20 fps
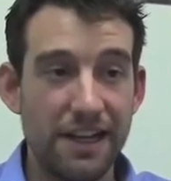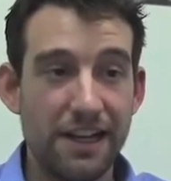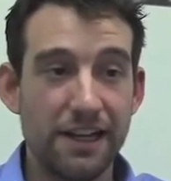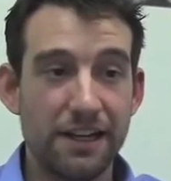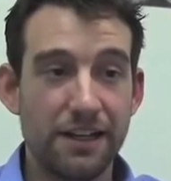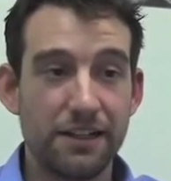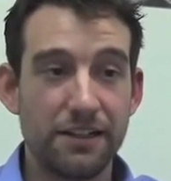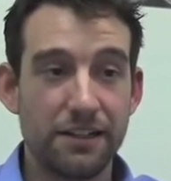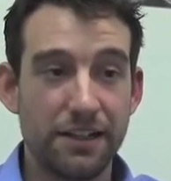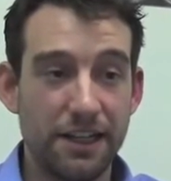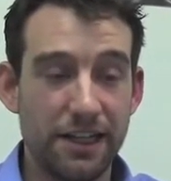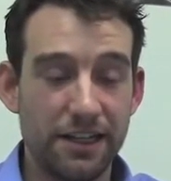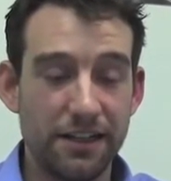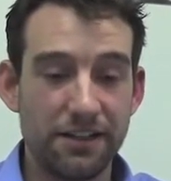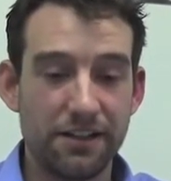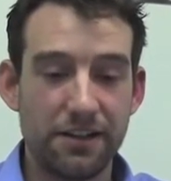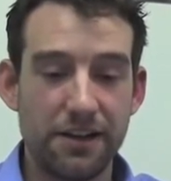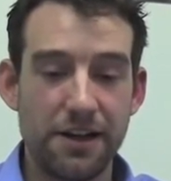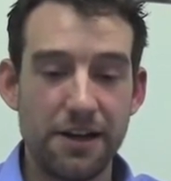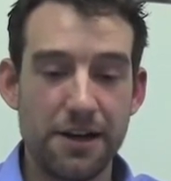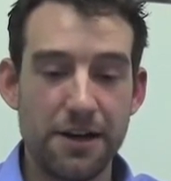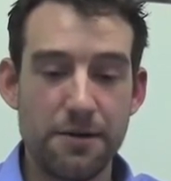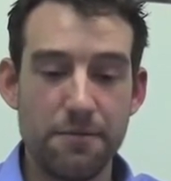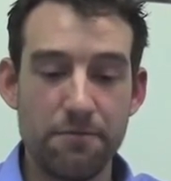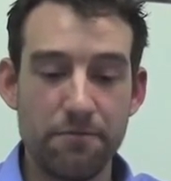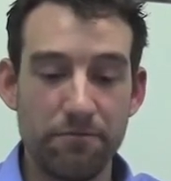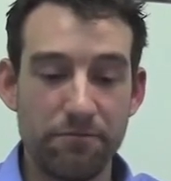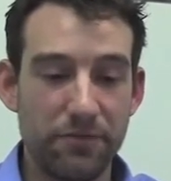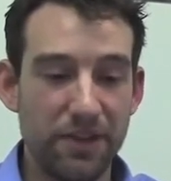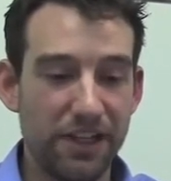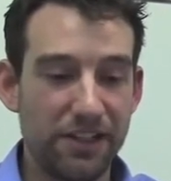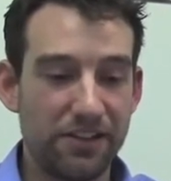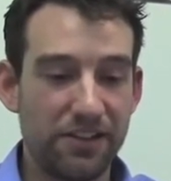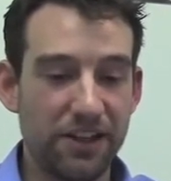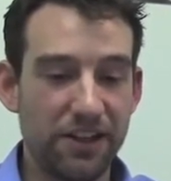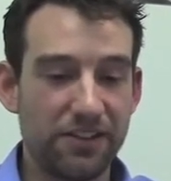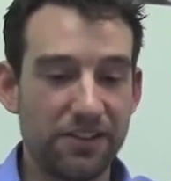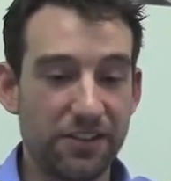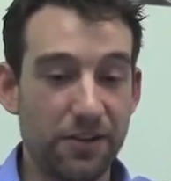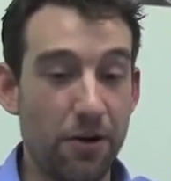Yeah, and
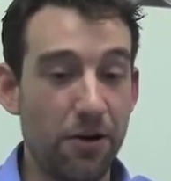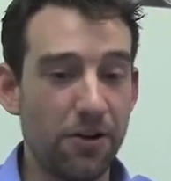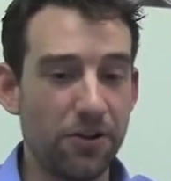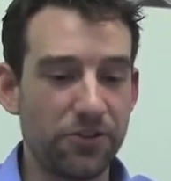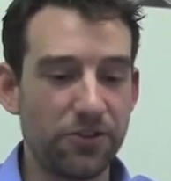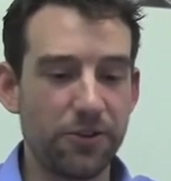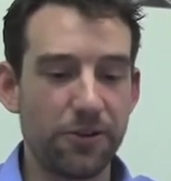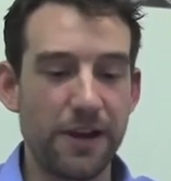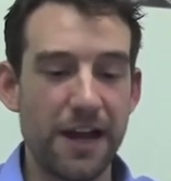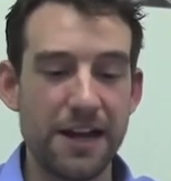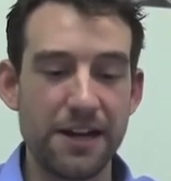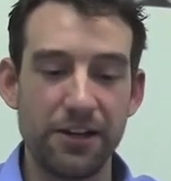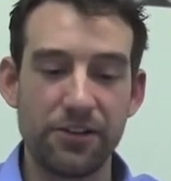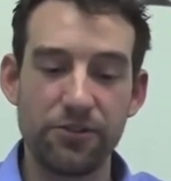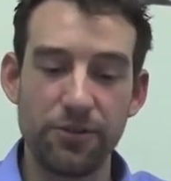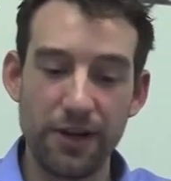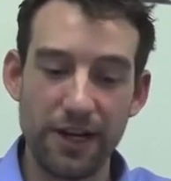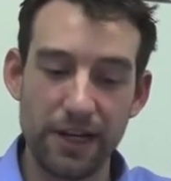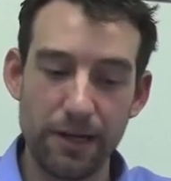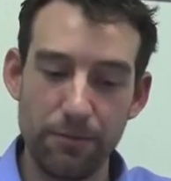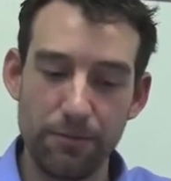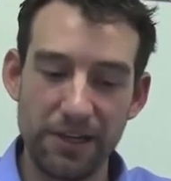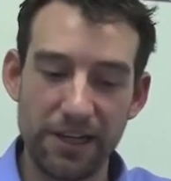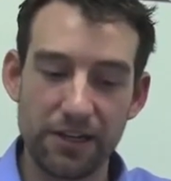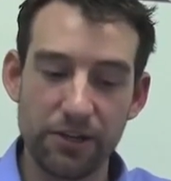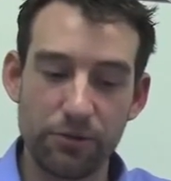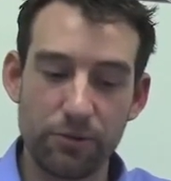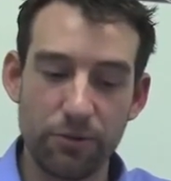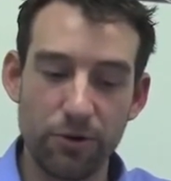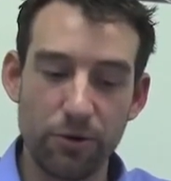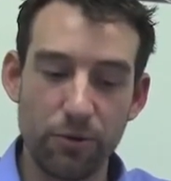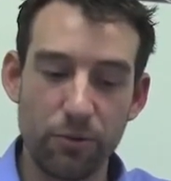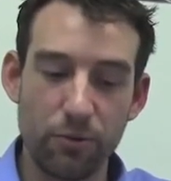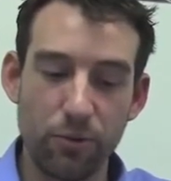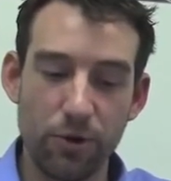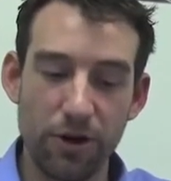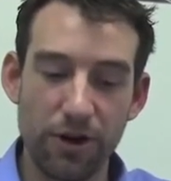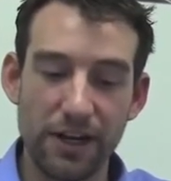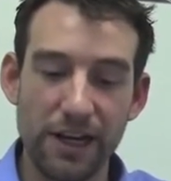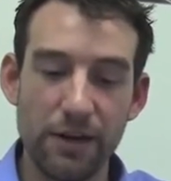it's also kind of tricky because we're
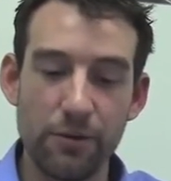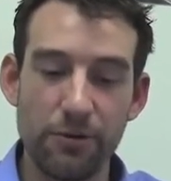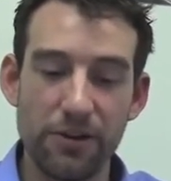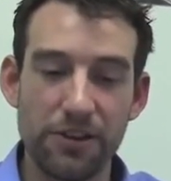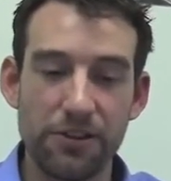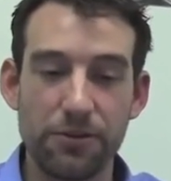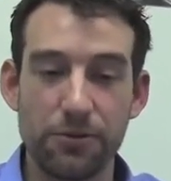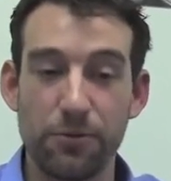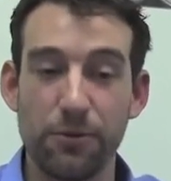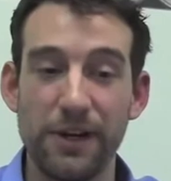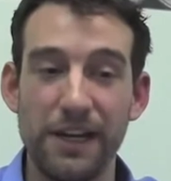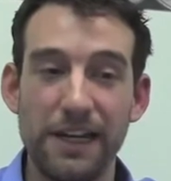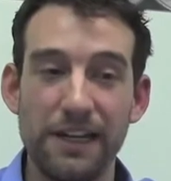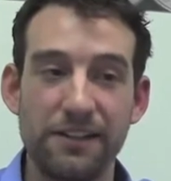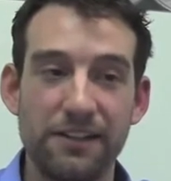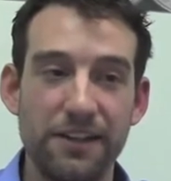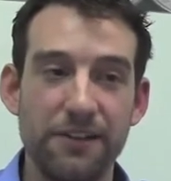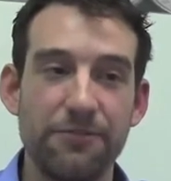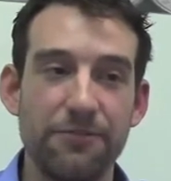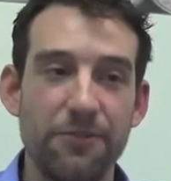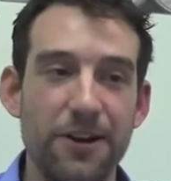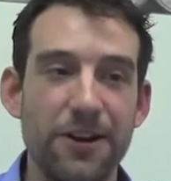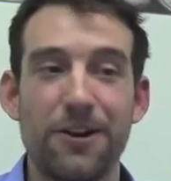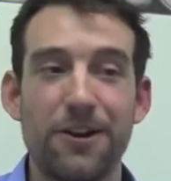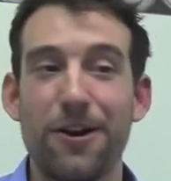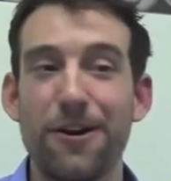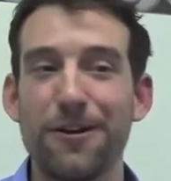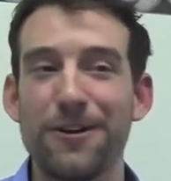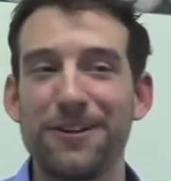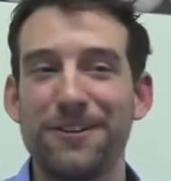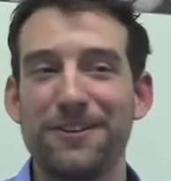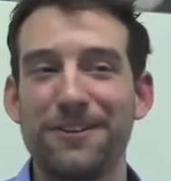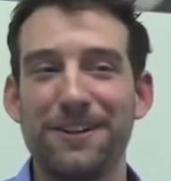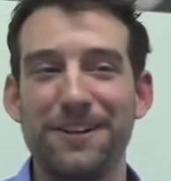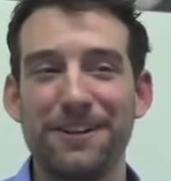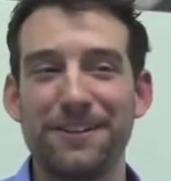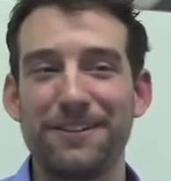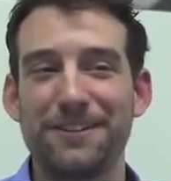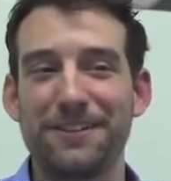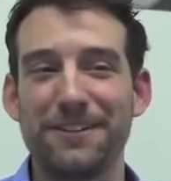working with three different
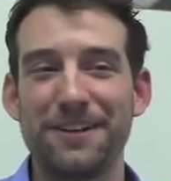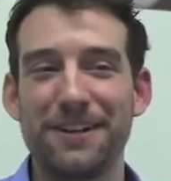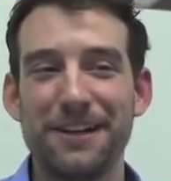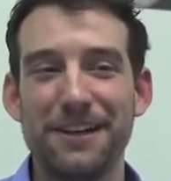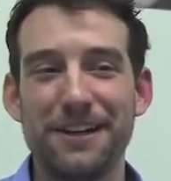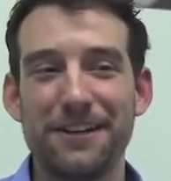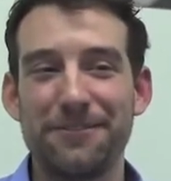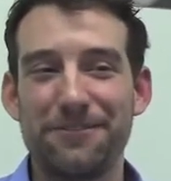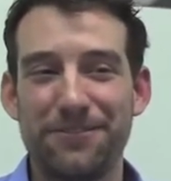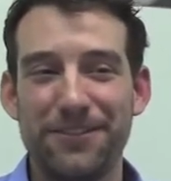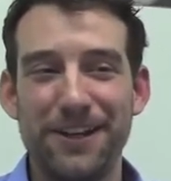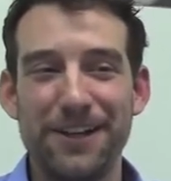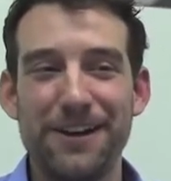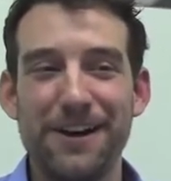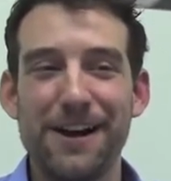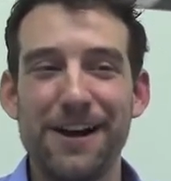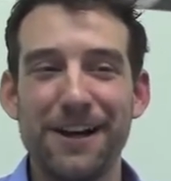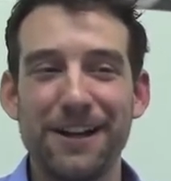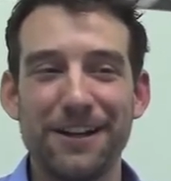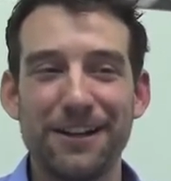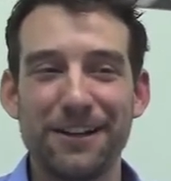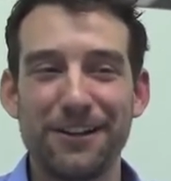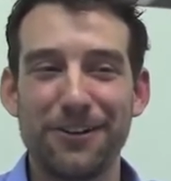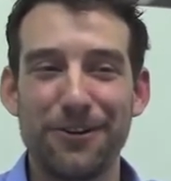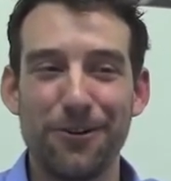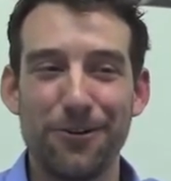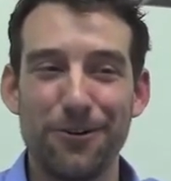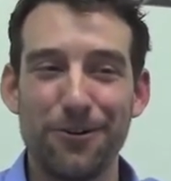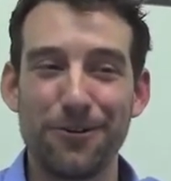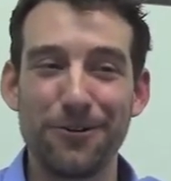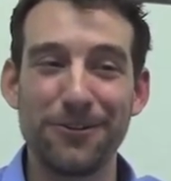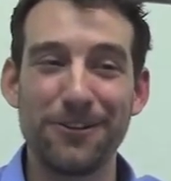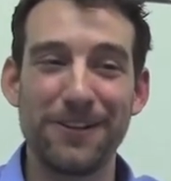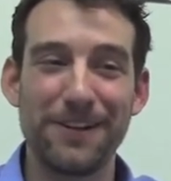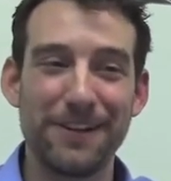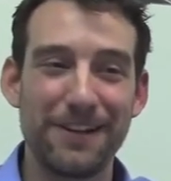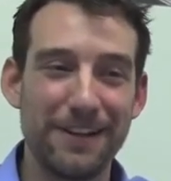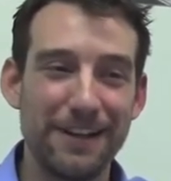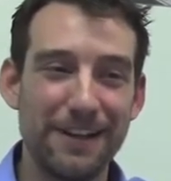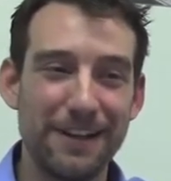currencies: fiat,
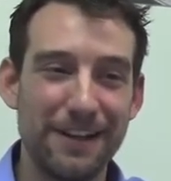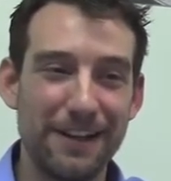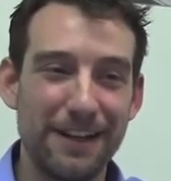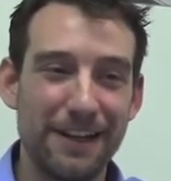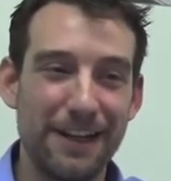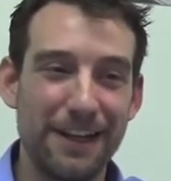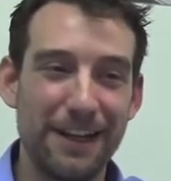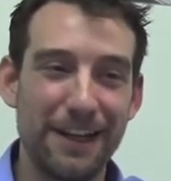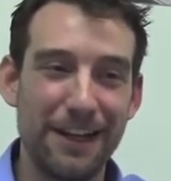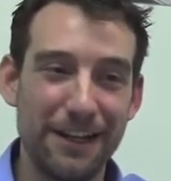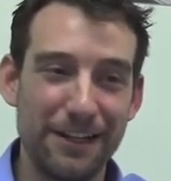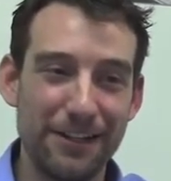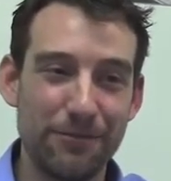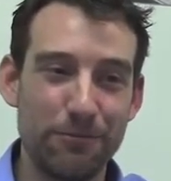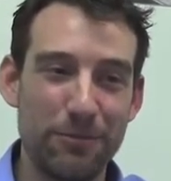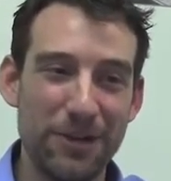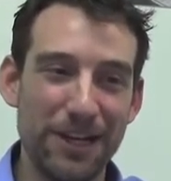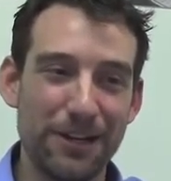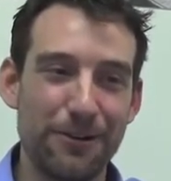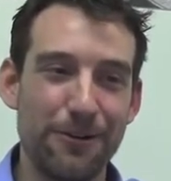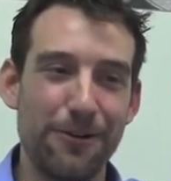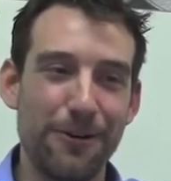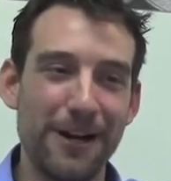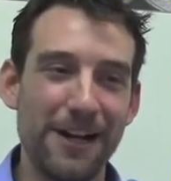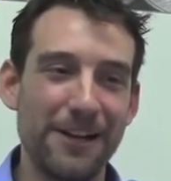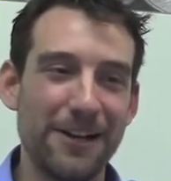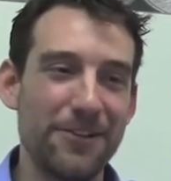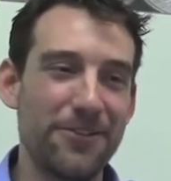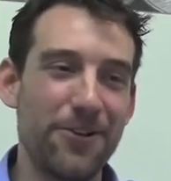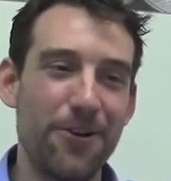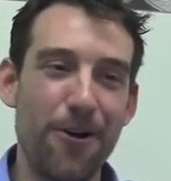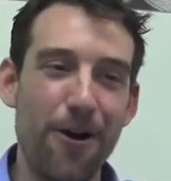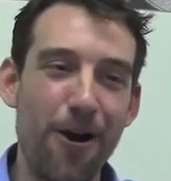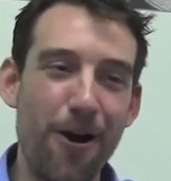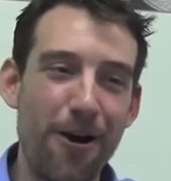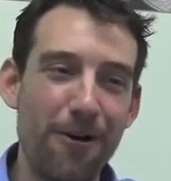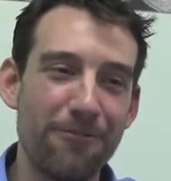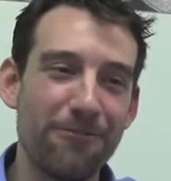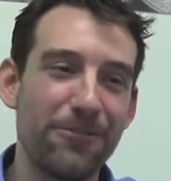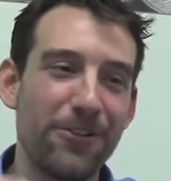gold, and Bitcoin, and they're
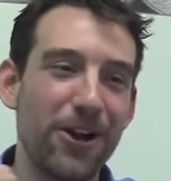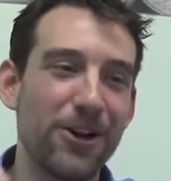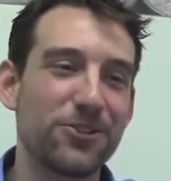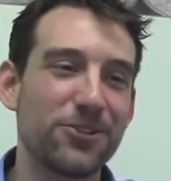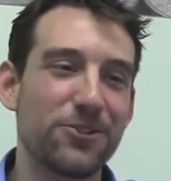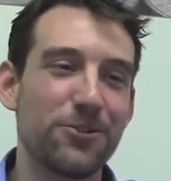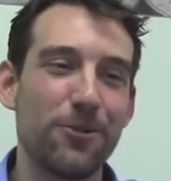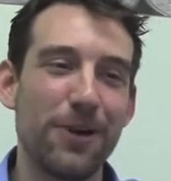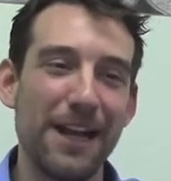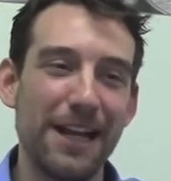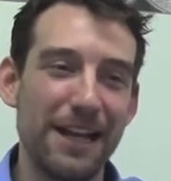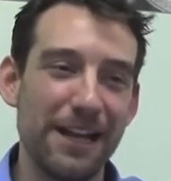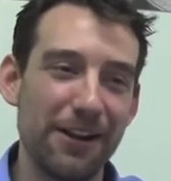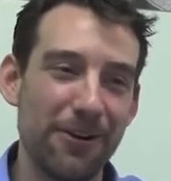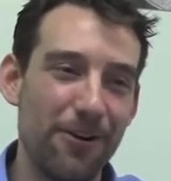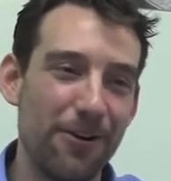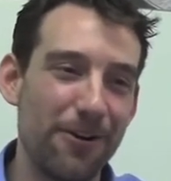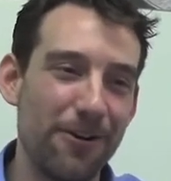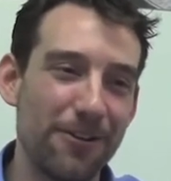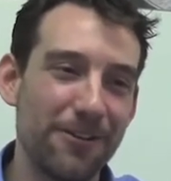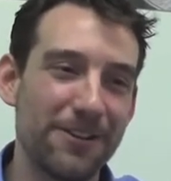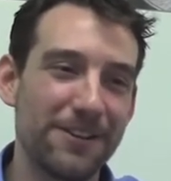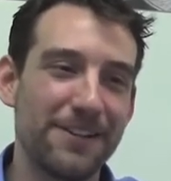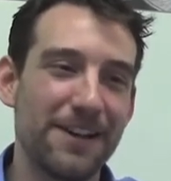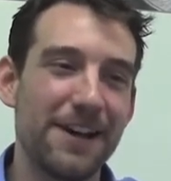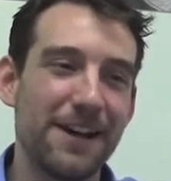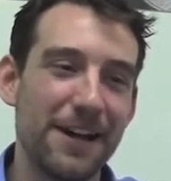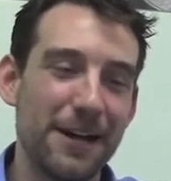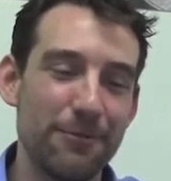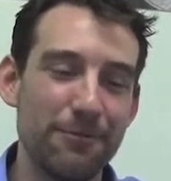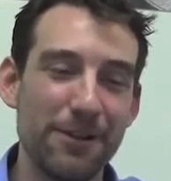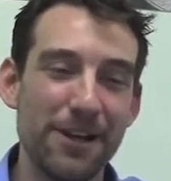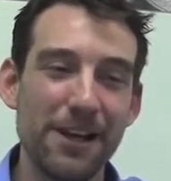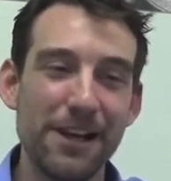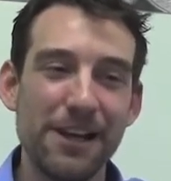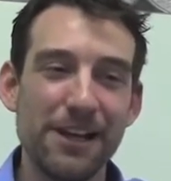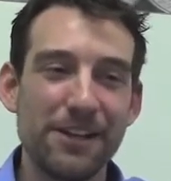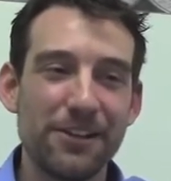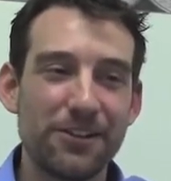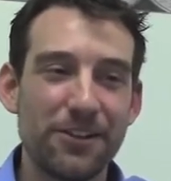all fluctuating all the time.